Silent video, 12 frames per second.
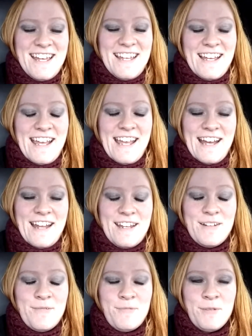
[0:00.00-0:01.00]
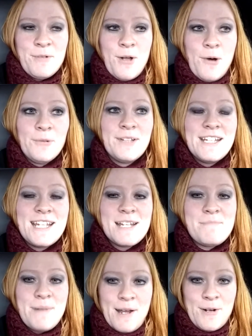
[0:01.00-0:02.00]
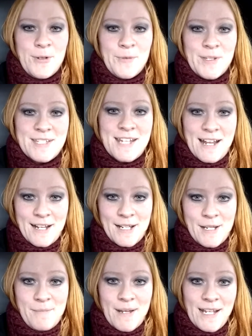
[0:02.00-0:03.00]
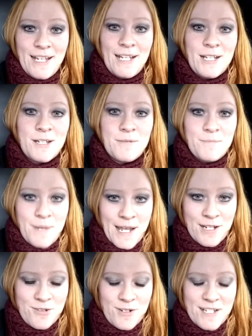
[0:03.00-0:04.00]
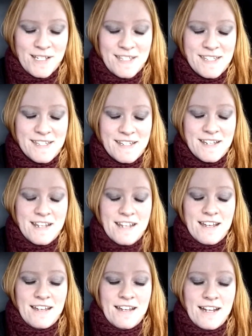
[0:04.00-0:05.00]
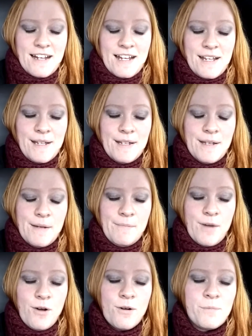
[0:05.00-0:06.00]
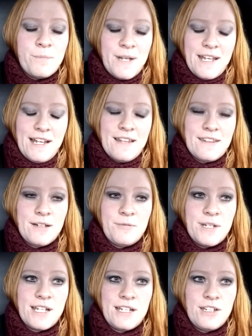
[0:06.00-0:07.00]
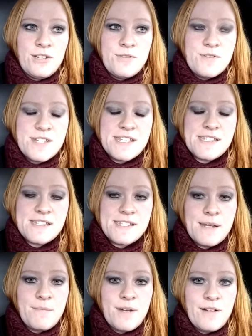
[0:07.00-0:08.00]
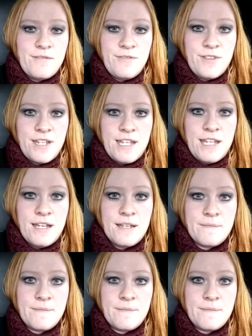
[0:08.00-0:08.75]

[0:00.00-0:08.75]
And we will only get better with time and patrons. I am hoping that we can use some of the